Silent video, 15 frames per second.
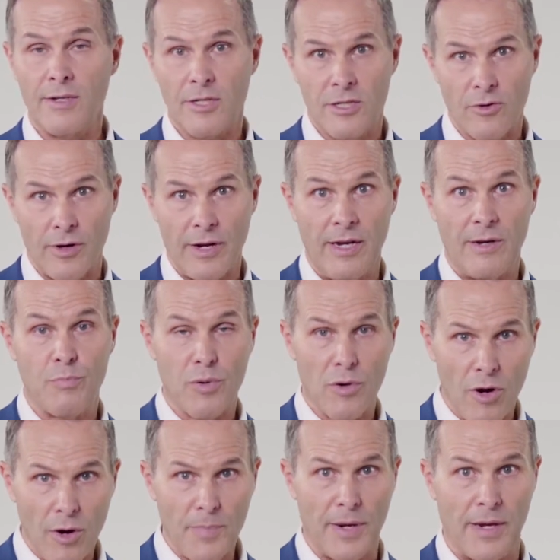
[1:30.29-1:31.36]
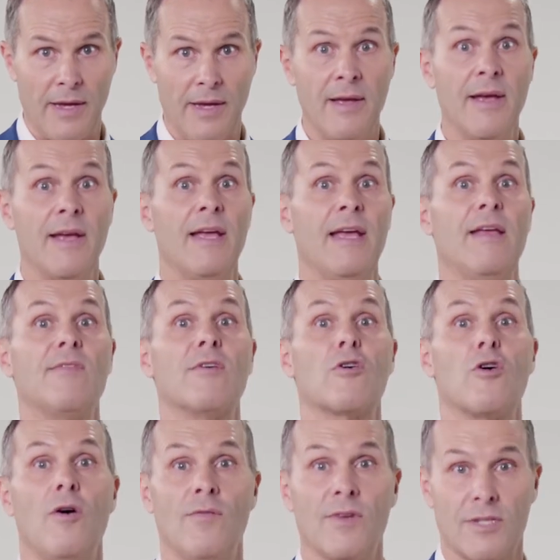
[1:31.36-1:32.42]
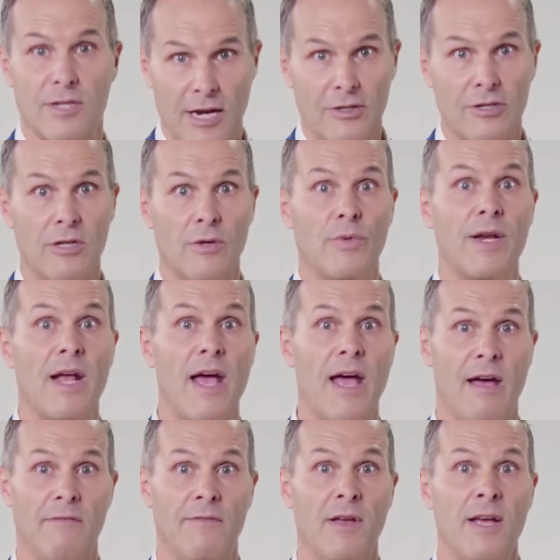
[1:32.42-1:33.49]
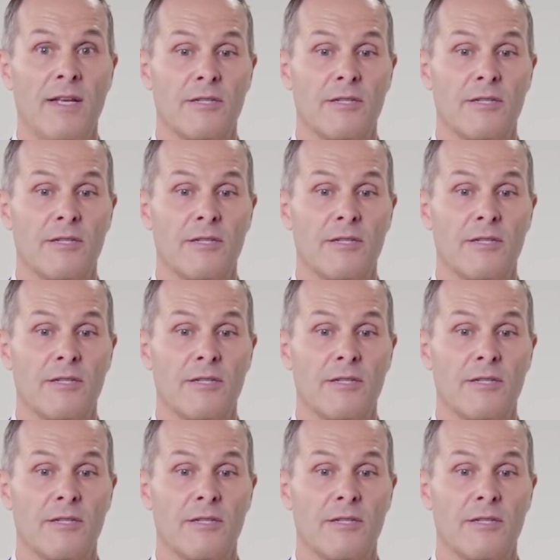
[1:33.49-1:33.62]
street, property in the conversation that we'd have.